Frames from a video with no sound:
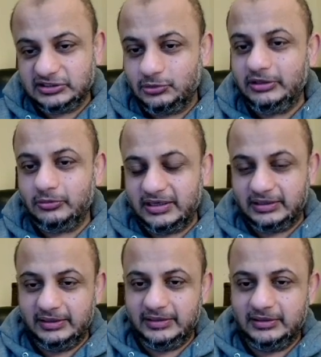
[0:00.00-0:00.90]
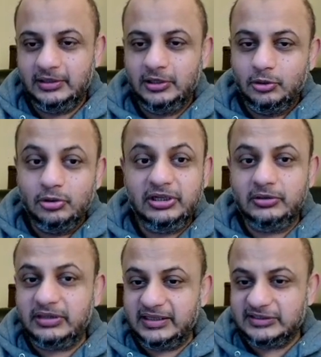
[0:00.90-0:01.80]
going to get hired? Who do
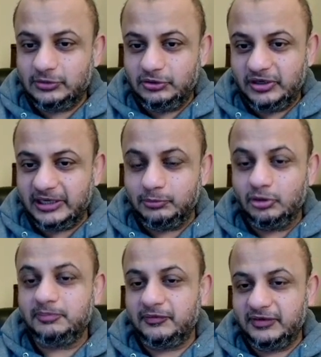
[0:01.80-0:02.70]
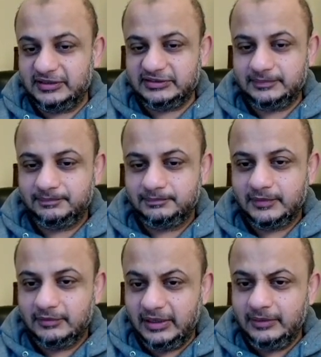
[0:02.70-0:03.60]
you think is going to get more preference,
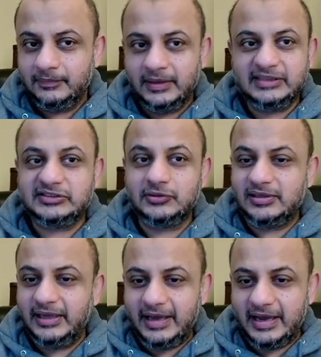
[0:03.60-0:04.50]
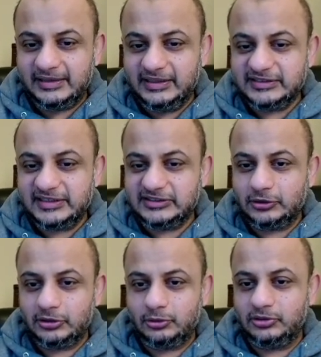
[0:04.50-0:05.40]
right? It's not like analyst is
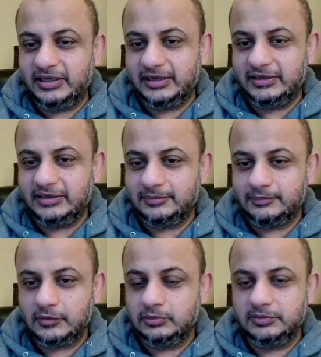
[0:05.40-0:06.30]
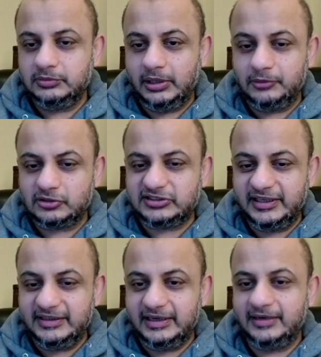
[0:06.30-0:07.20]
not a good candidate. I'm not
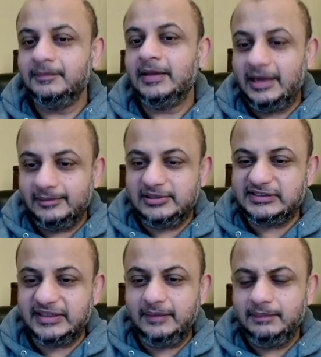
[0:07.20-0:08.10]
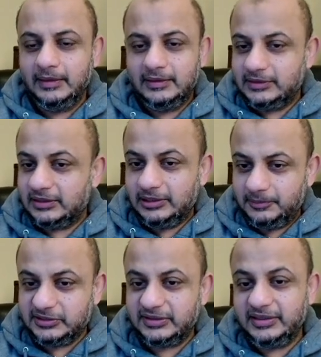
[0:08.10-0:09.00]
saying that. I'm just saying the other
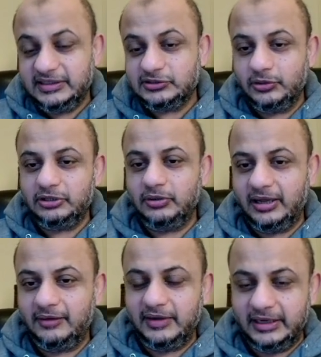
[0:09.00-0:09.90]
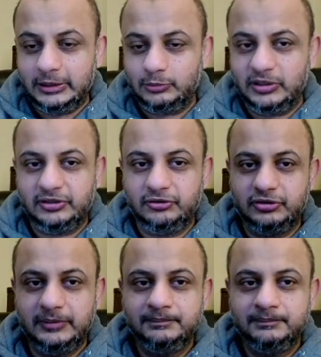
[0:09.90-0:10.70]
person is going to have an advantage,